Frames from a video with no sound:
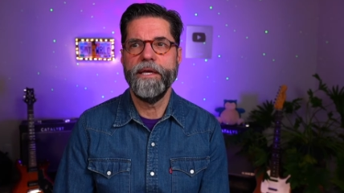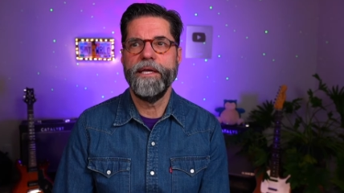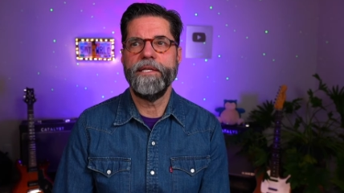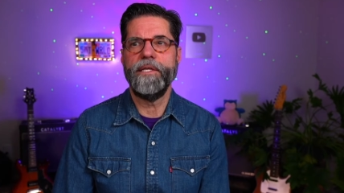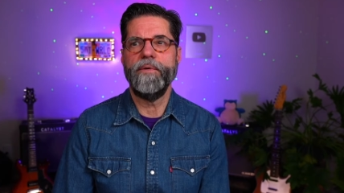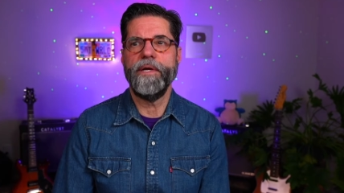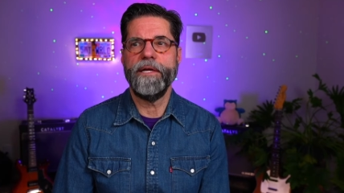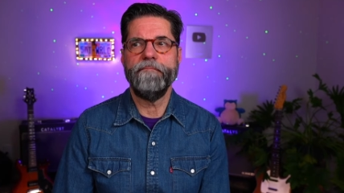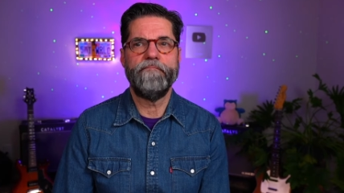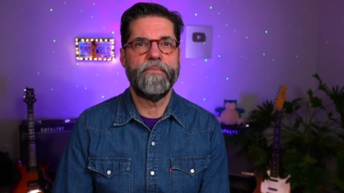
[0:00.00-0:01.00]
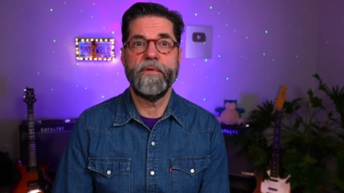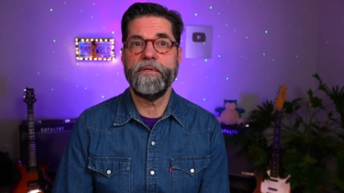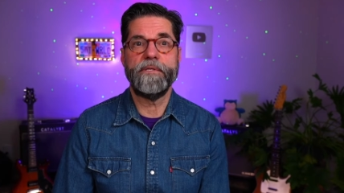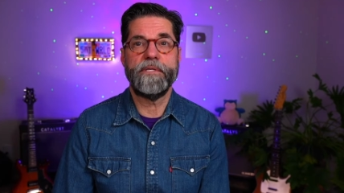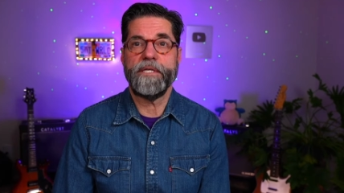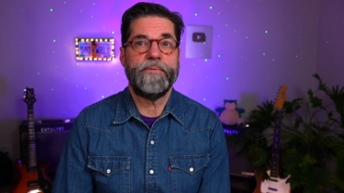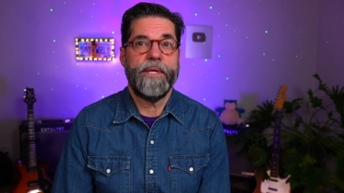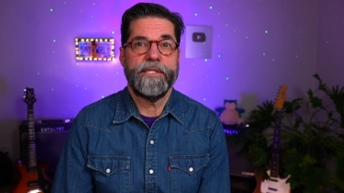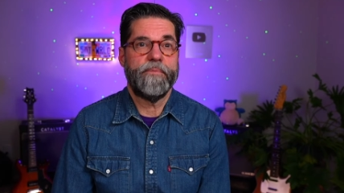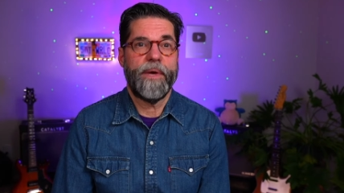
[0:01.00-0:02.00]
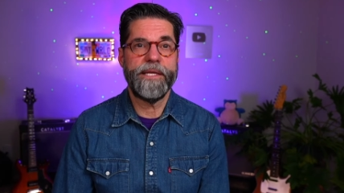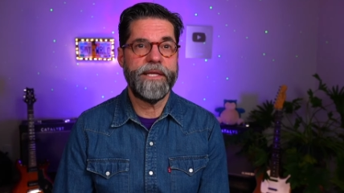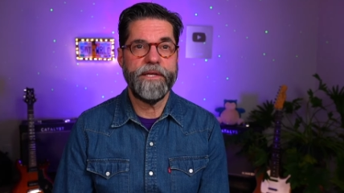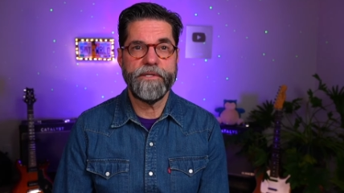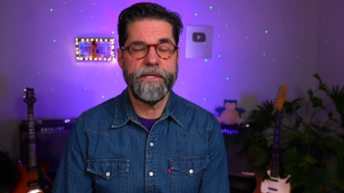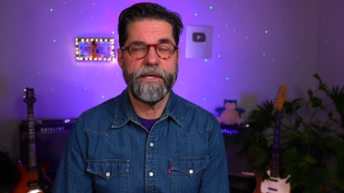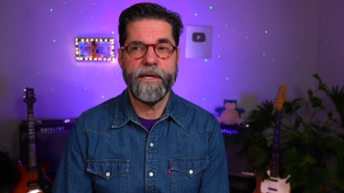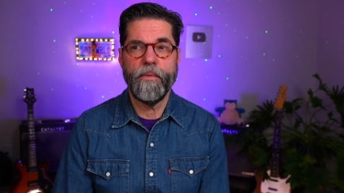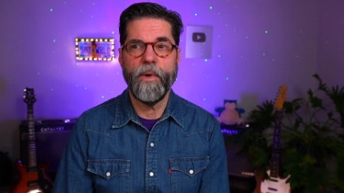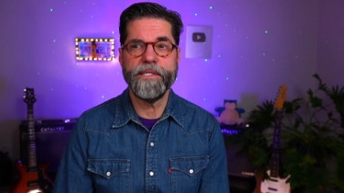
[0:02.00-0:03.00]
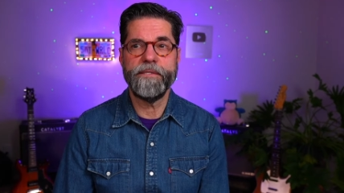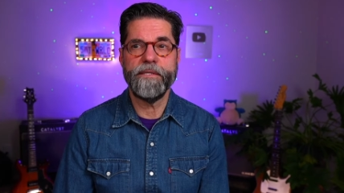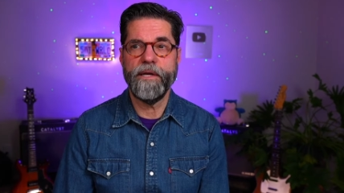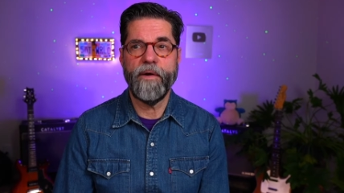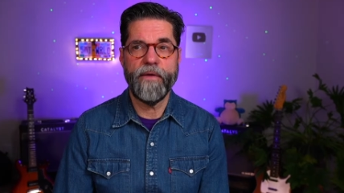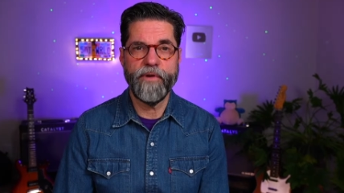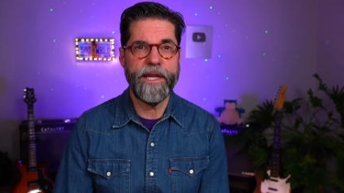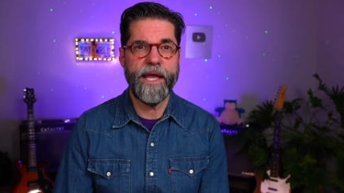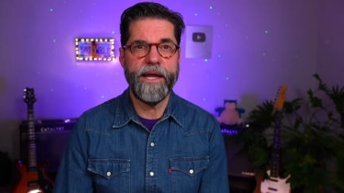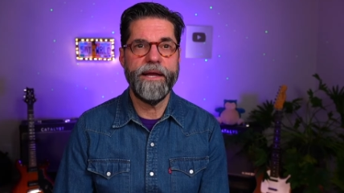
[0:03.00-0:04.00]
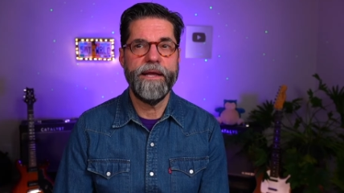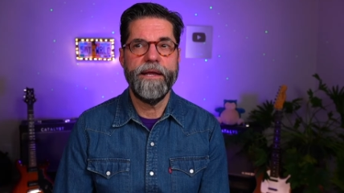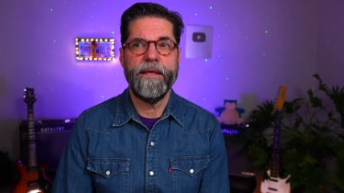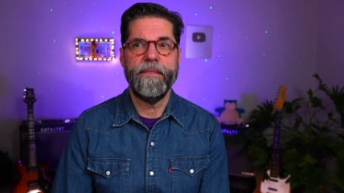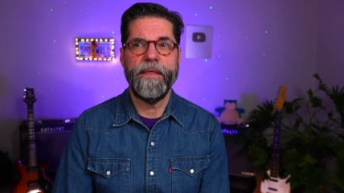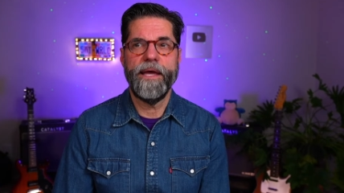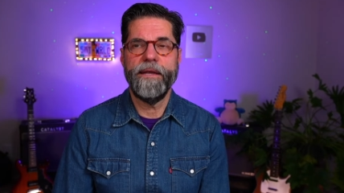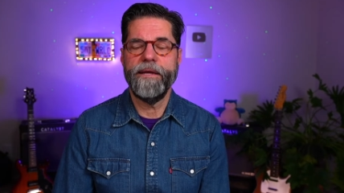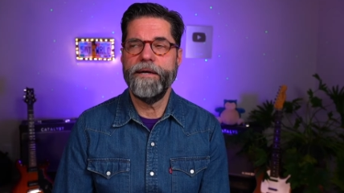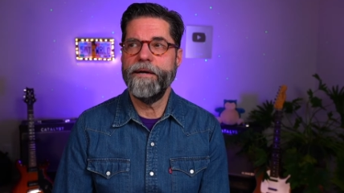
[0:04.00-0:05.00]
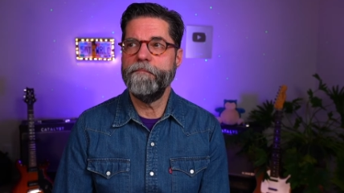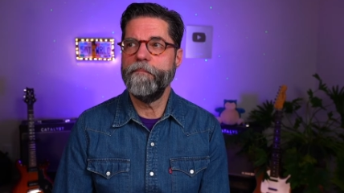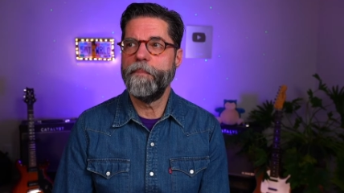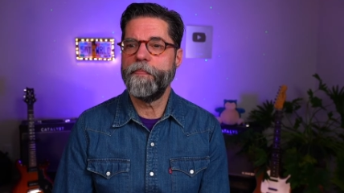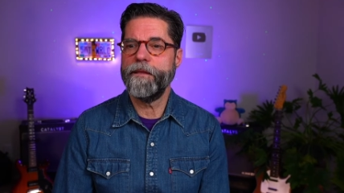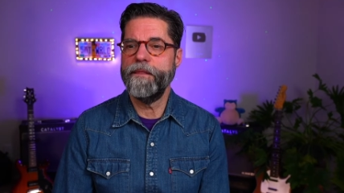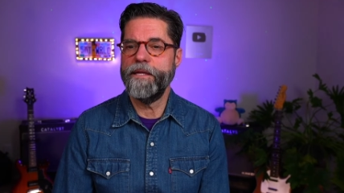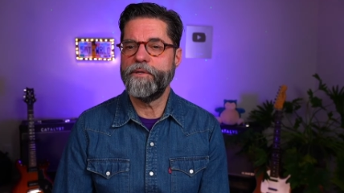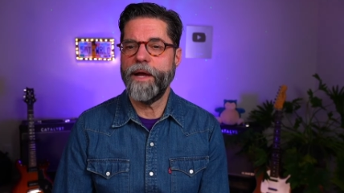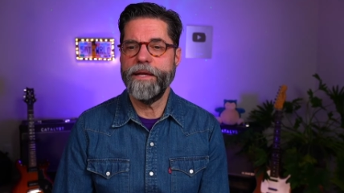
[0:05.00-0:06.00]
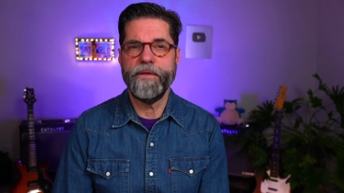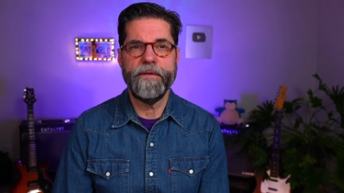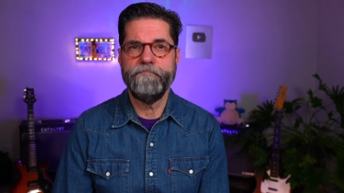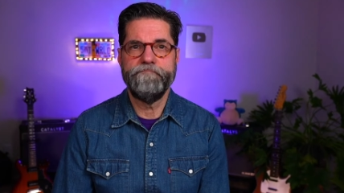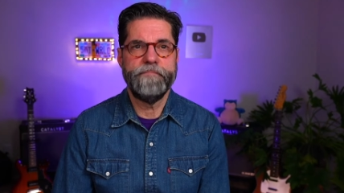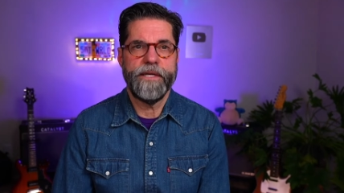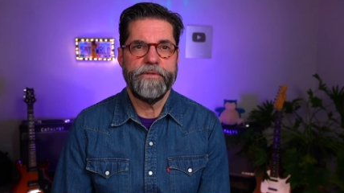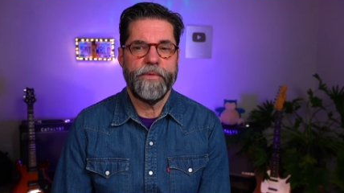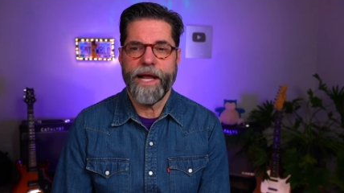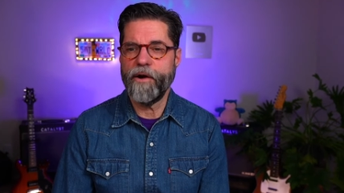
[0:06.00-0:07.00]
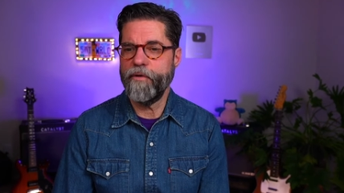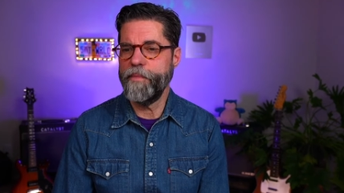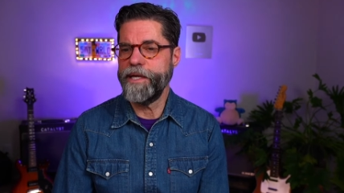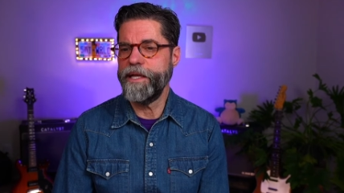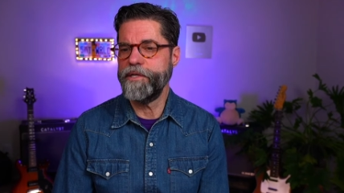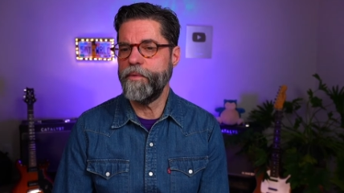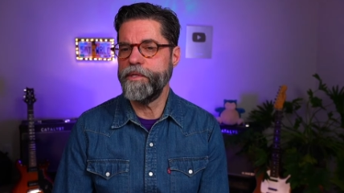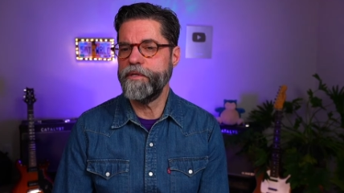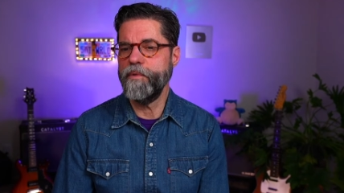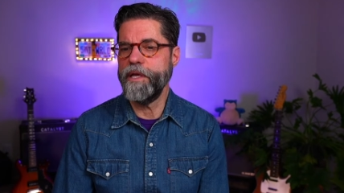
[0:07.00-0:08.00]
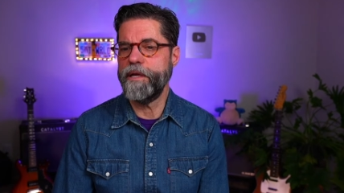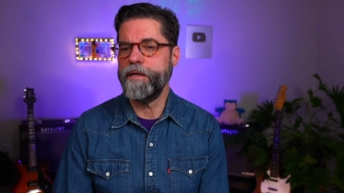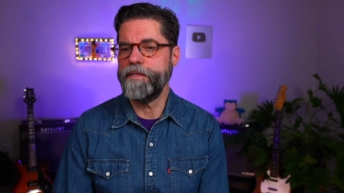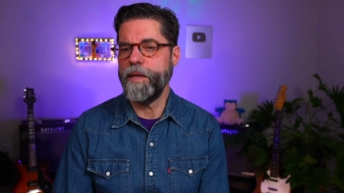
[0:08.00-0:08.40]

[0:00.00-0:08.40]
doing 6 minutes of meditation once, every day, than trying to do an hour of meditation once a week. Same